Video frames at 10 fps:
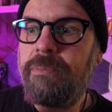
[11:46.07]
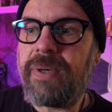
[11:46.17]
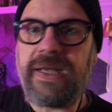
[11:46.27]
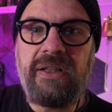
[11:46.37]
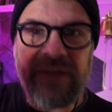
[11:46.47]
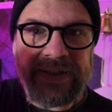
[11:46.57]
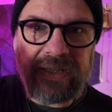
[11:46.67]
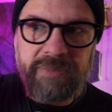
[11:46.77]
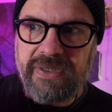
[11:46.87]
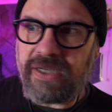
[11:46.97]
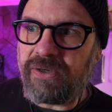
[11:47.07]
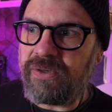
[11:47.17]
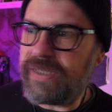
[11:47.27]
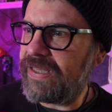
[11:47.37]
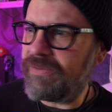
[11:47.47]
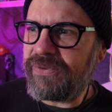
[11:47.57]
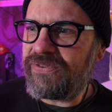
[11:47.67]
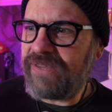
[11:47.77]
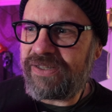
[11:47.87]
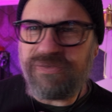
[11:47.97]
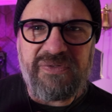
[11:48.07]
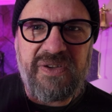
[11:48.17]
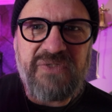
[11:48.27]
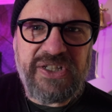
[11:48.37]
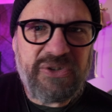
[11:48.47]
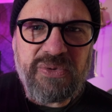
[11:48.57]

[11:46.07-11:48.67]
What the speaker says: but I'll link it below. It was like 15